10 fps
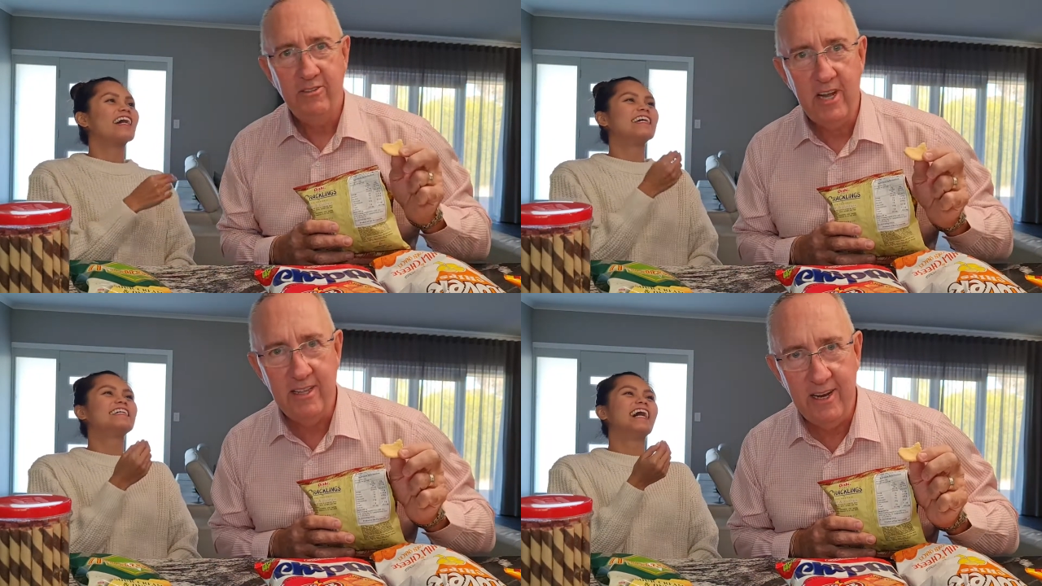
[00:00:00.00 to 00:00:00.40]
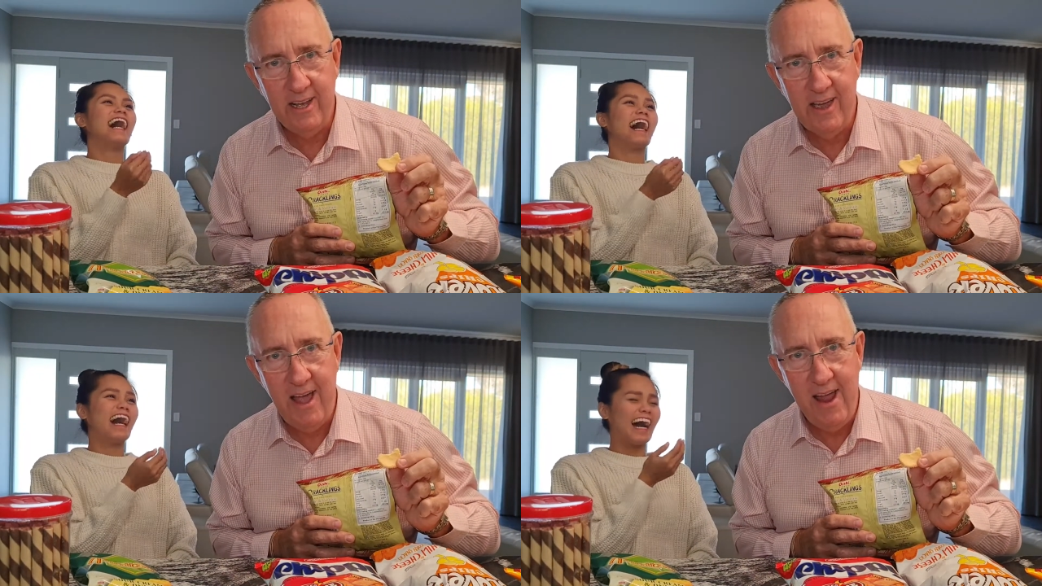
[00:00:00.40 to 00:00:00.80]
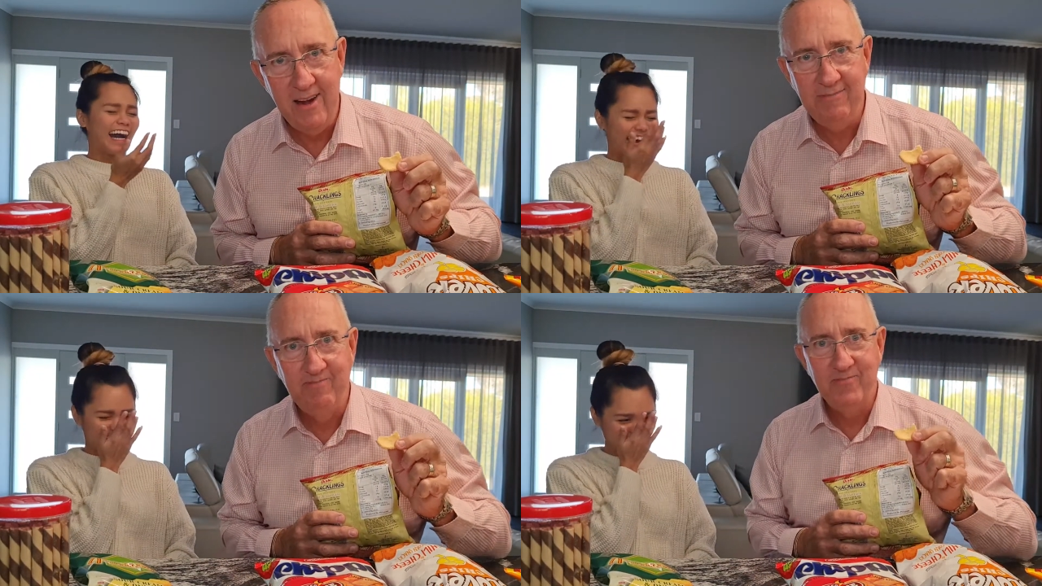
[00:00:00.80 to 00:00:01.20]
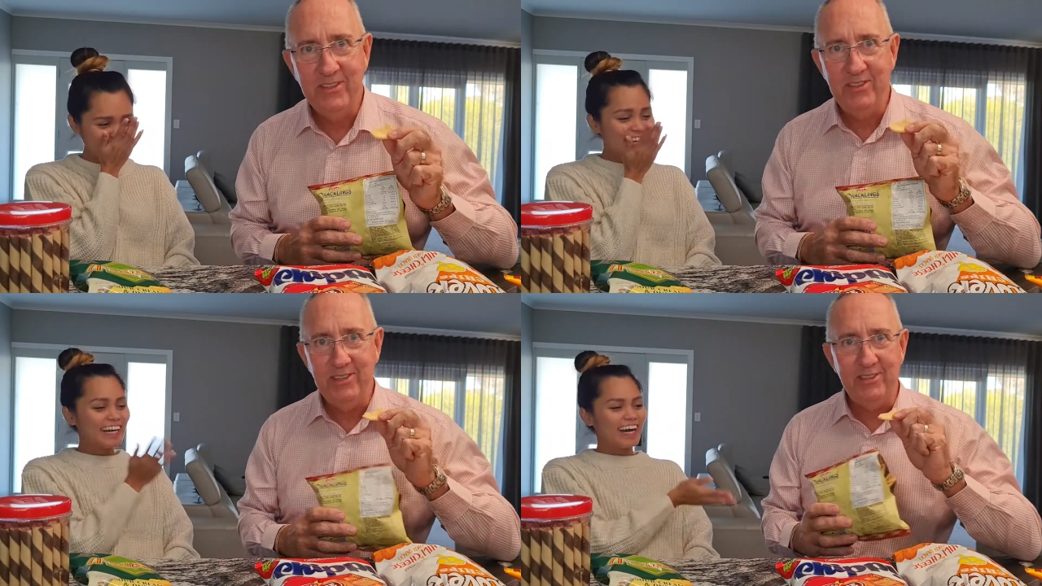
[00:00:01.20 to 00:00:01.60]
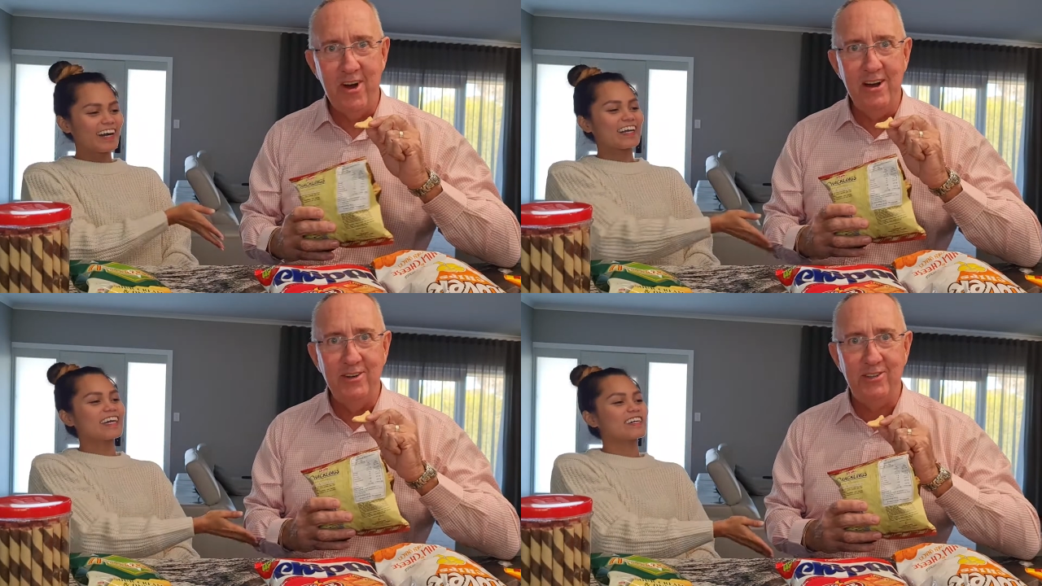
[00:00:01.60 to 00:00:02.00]
Speaker 1: see that again? She's
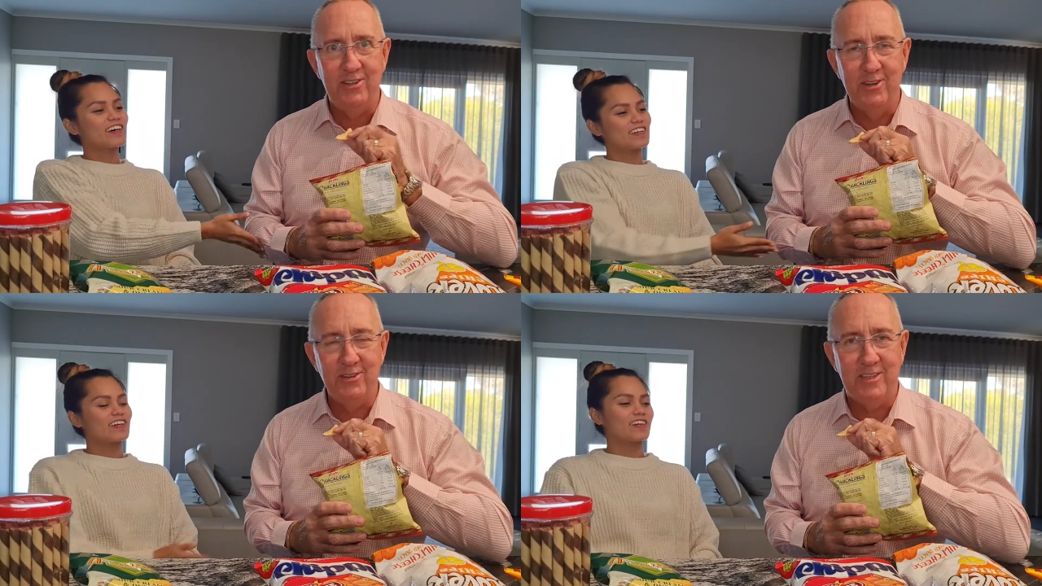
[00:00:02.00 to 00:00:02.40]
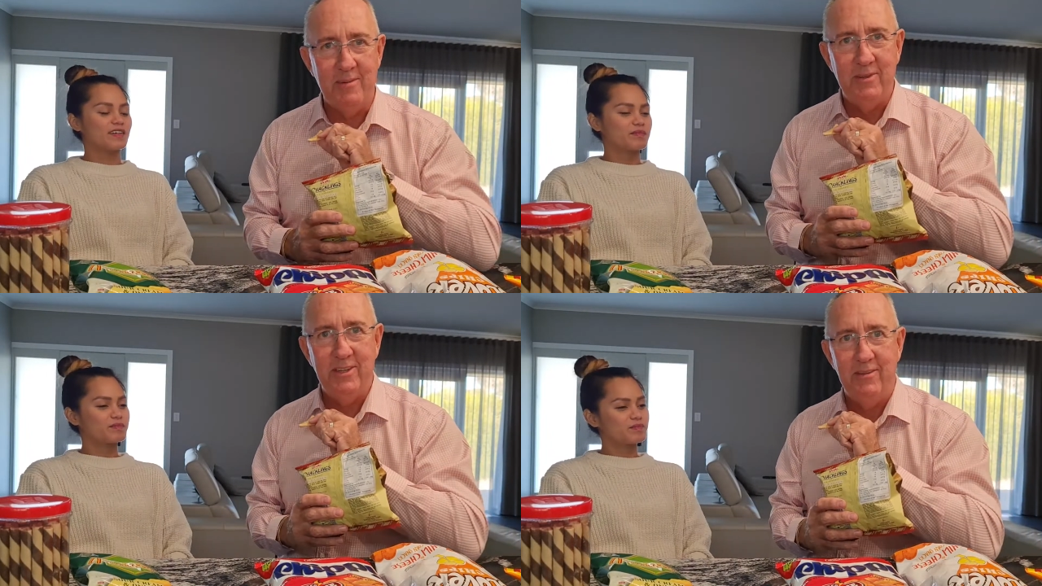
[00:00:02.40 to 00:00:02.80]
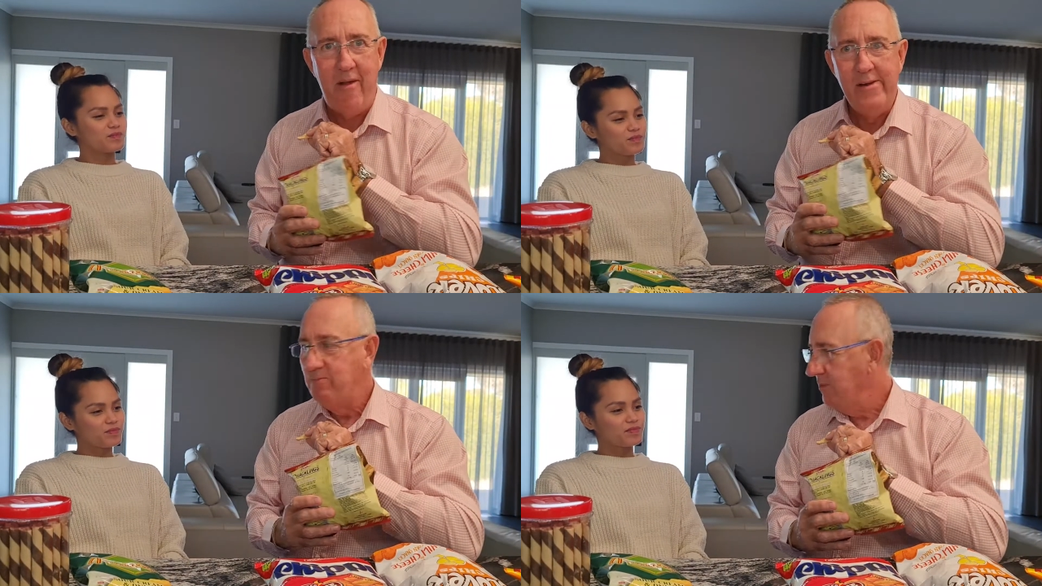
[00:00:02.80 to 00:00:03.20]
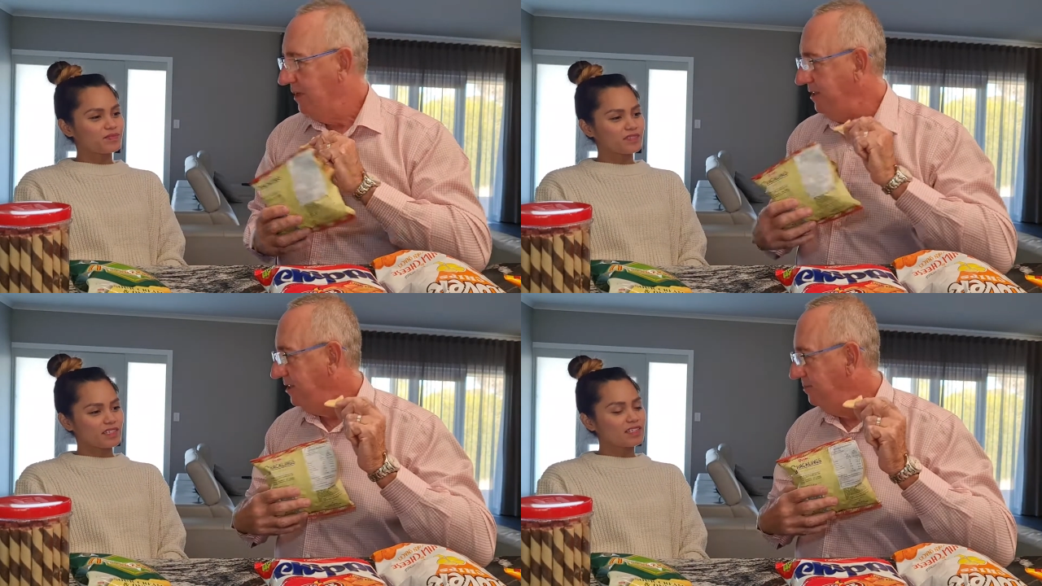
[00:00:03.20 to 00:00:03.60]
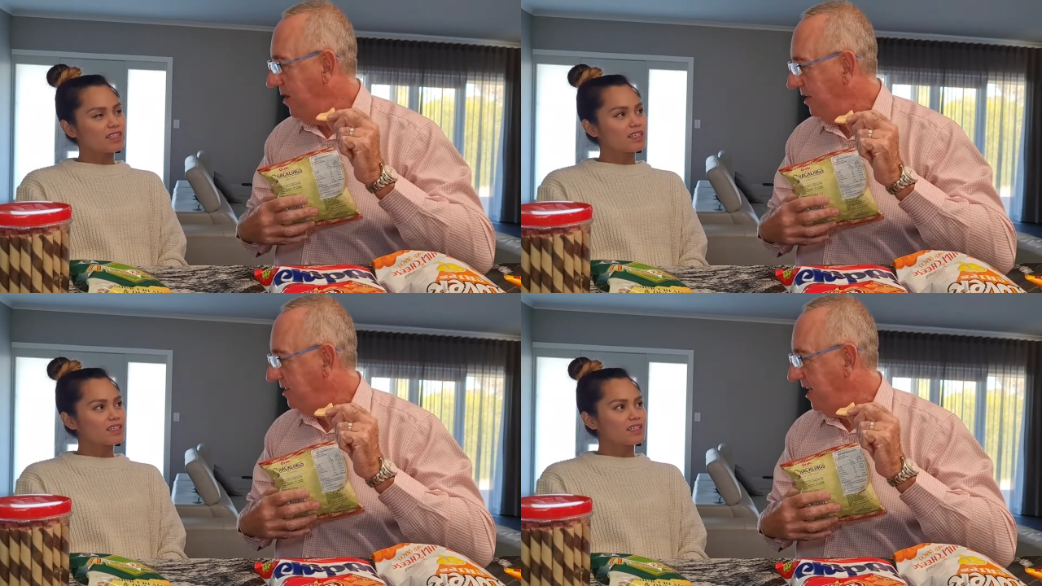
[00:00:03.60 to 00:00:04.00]
trying to steal some of it. This is
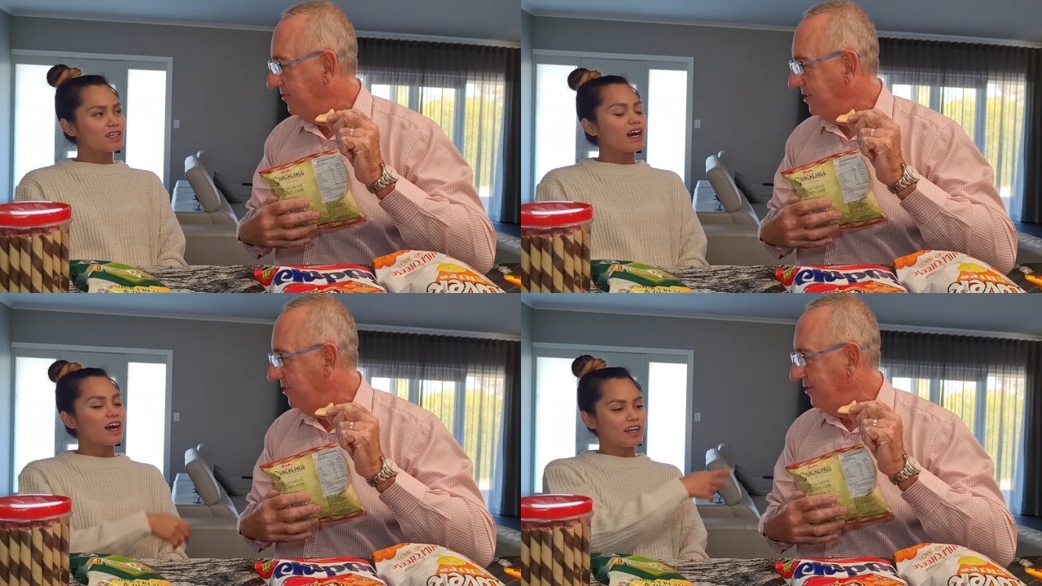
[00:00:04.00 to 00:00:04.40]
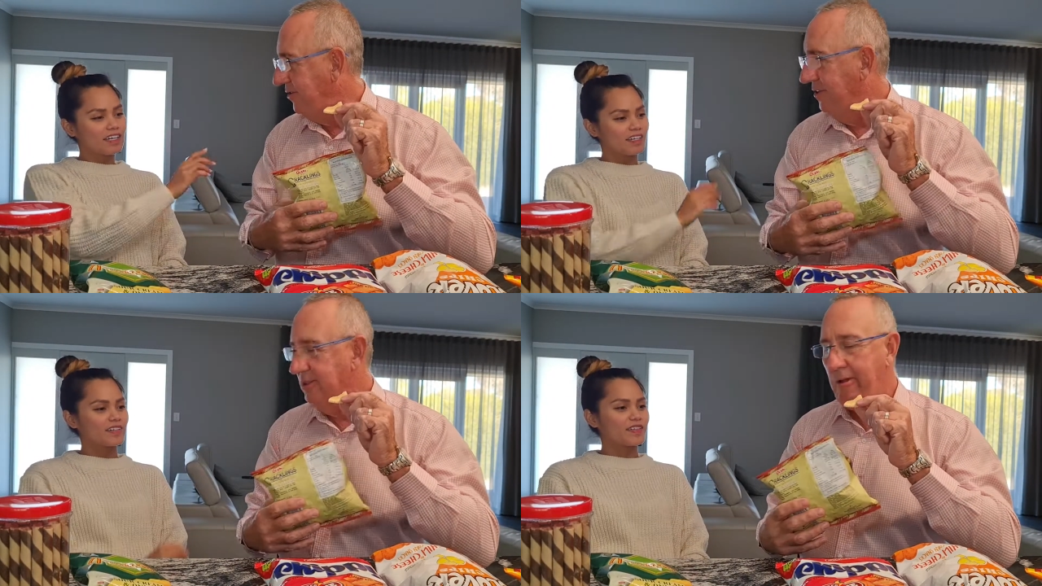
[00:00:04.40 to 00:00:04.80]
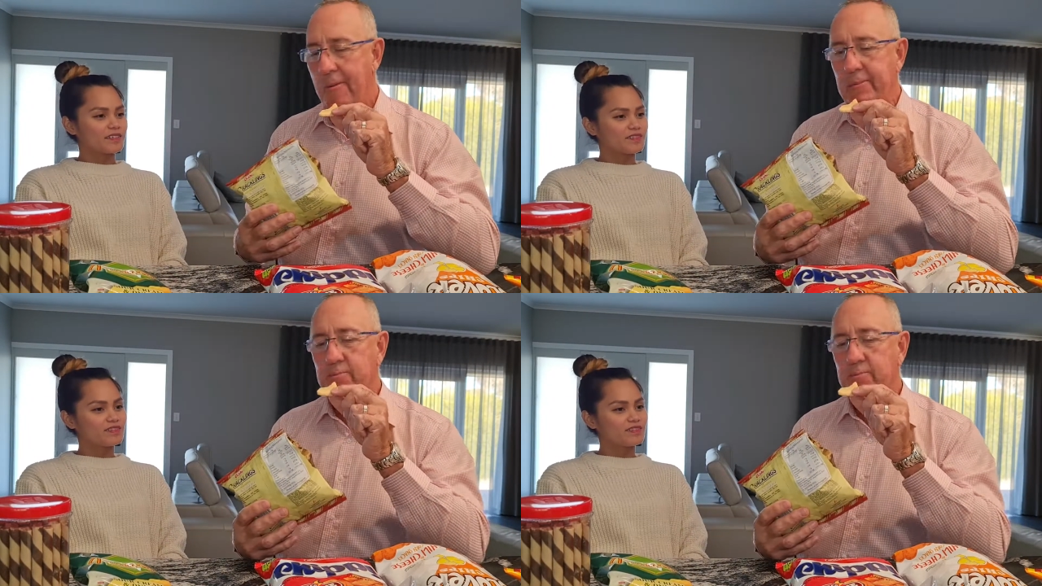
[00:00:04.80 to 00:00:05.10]
my tasting, not oh, yours.